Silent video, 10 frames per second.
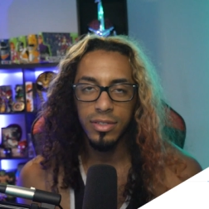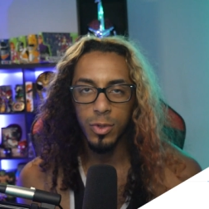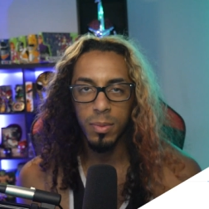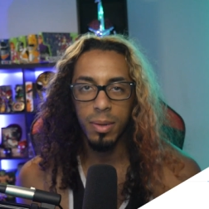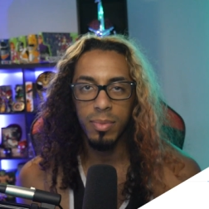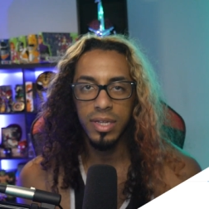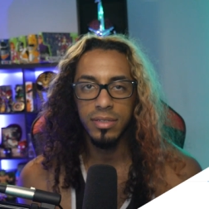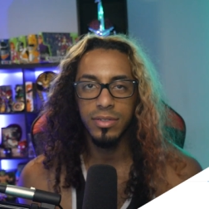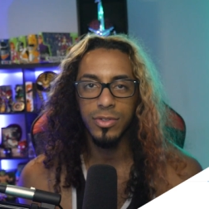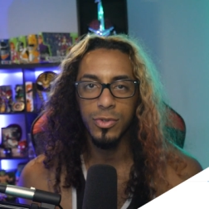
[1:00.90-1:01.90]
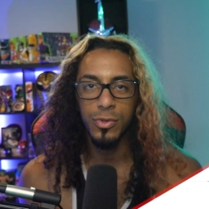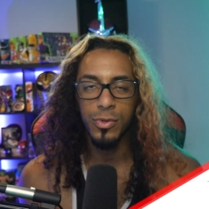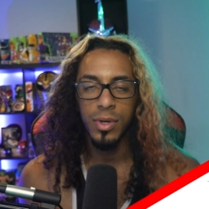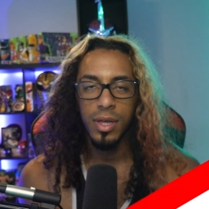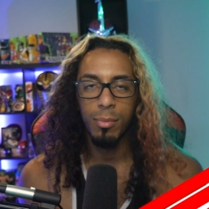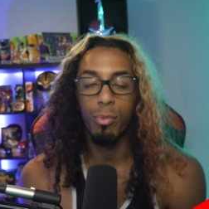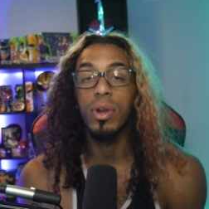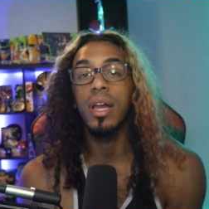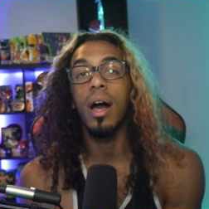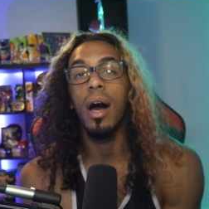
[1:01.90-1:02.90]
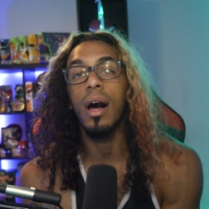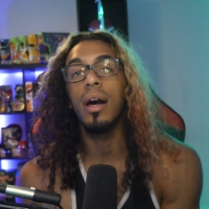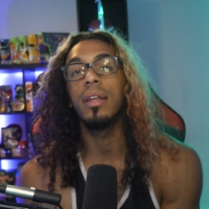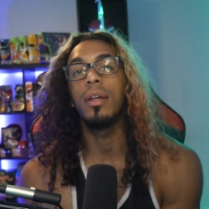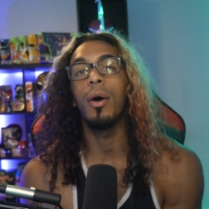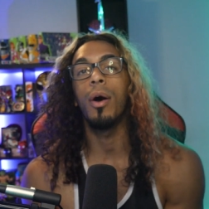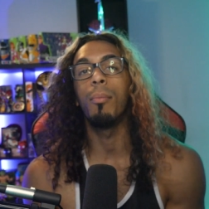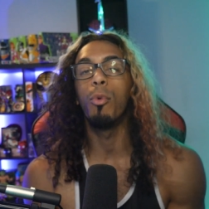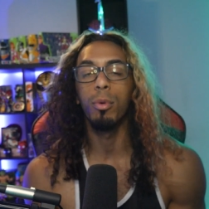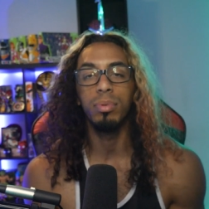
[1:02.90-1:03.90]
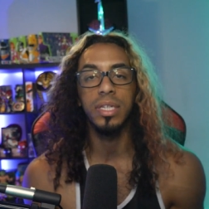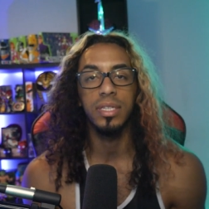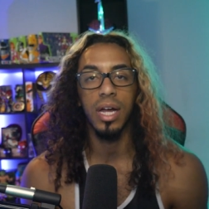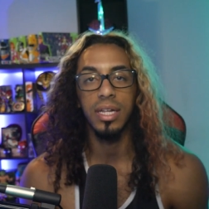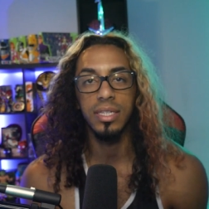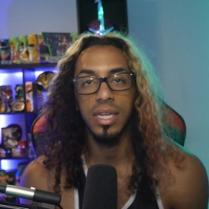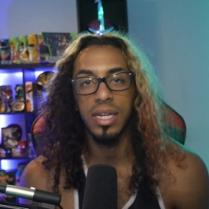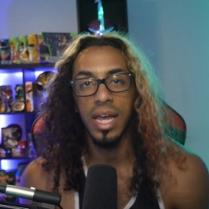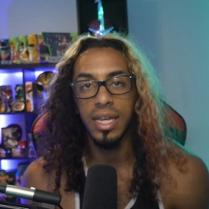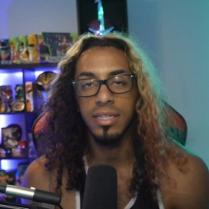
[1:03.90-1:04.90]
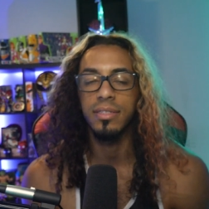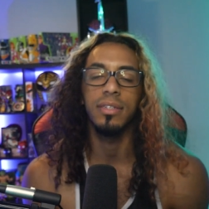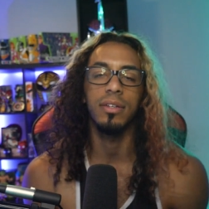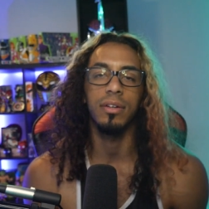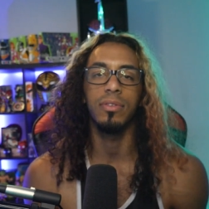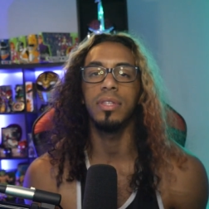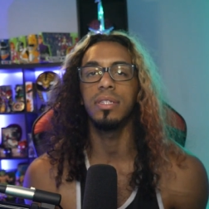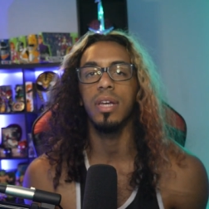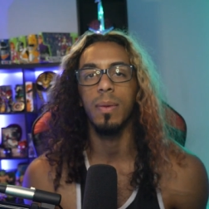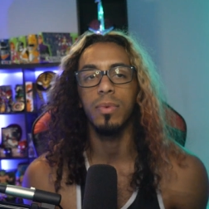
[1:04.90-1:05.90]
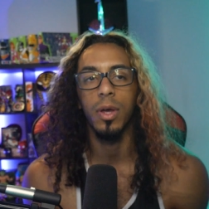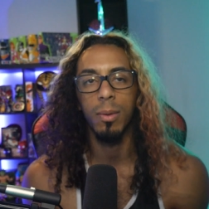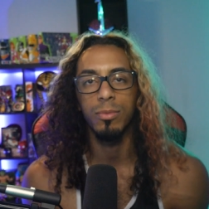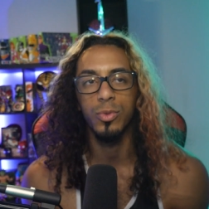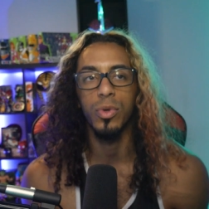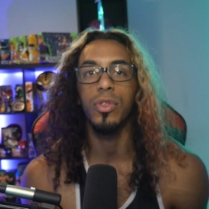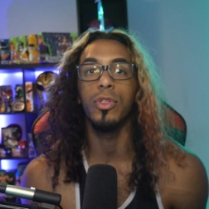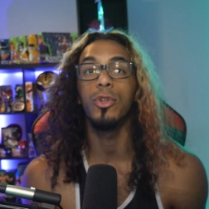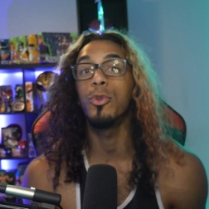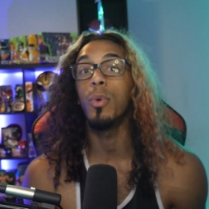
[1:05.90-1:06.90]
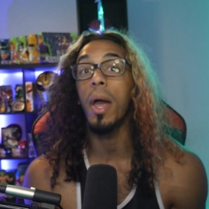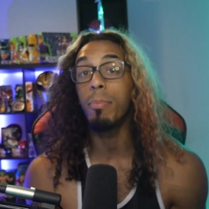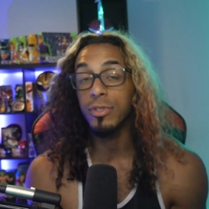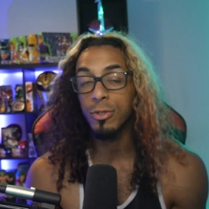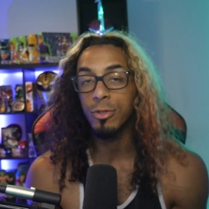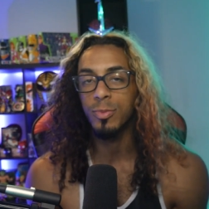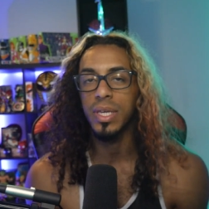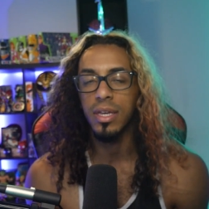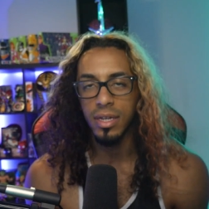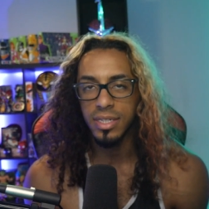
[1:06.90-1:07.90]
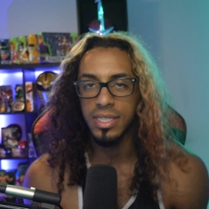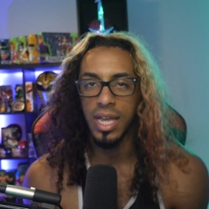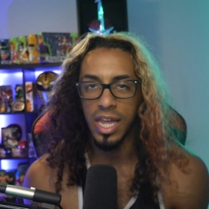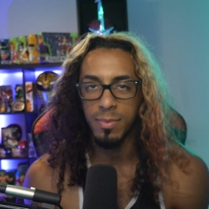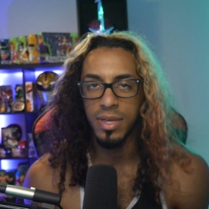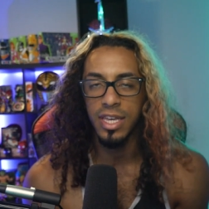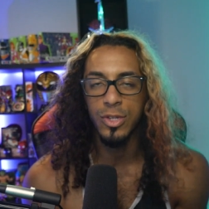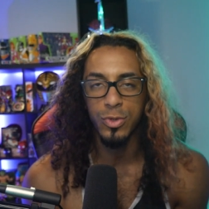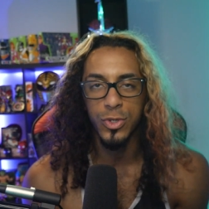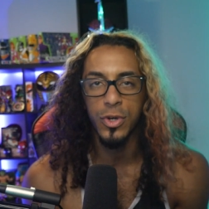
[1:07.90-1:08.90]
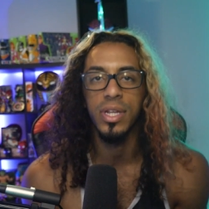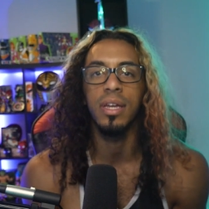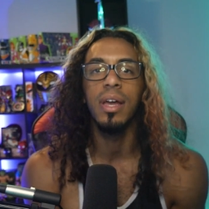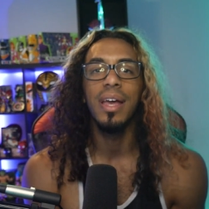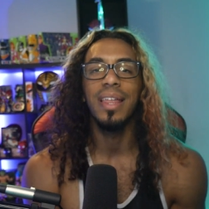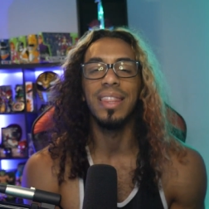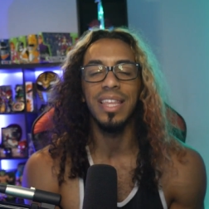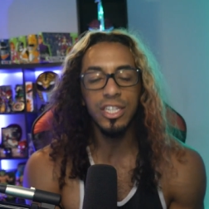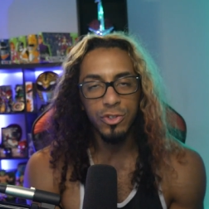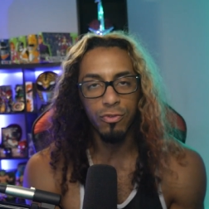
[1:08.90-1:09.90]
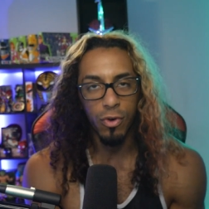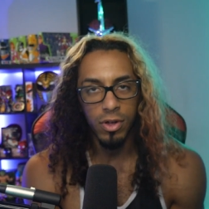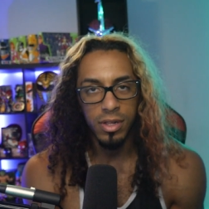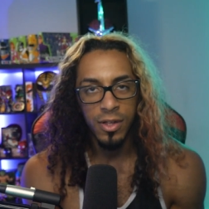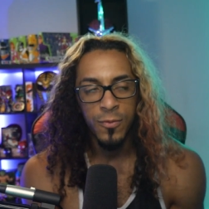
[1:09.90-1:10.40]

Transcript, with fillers: doing my best to bring on more Bleach content as, you know, the time comes with the new episodes because the anime is returning this fall.